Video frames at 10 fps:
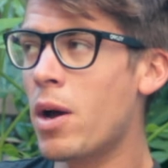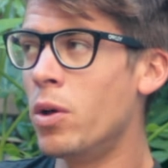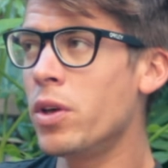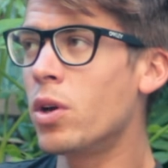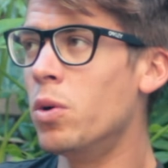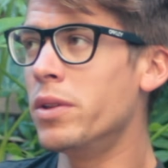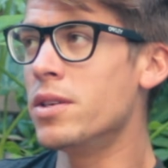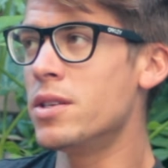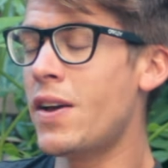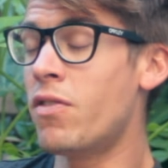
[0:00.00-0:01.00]
my only goal with
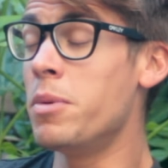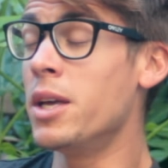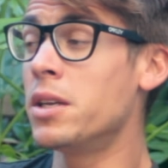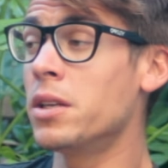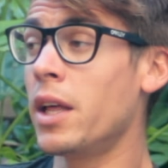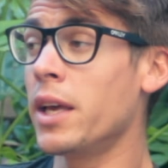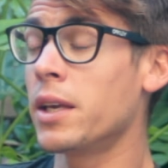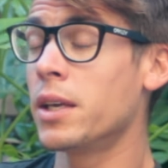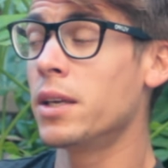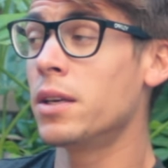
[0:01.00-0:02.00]
this has ever been to
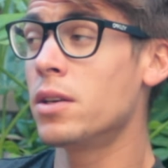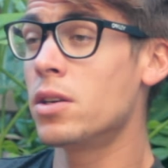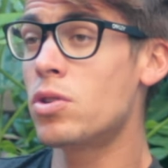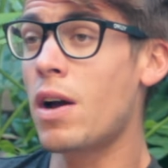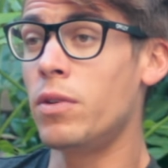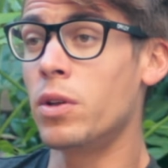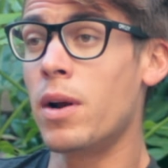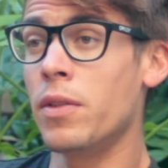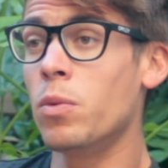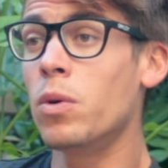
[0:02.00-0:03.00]
like travel
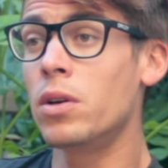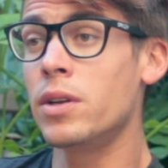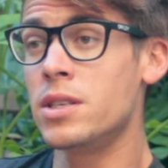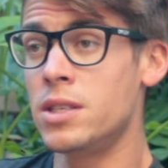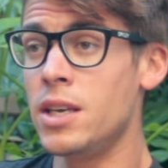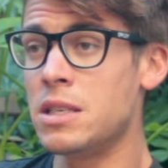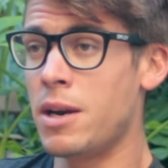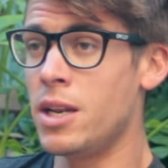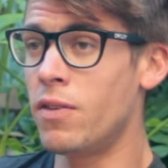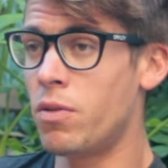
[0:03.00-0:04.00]
around the world and see as
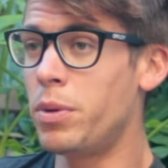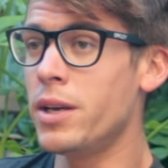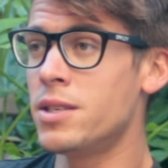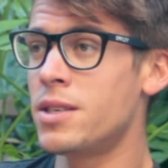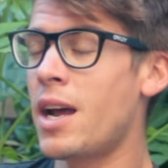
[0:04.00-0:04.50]
many different places.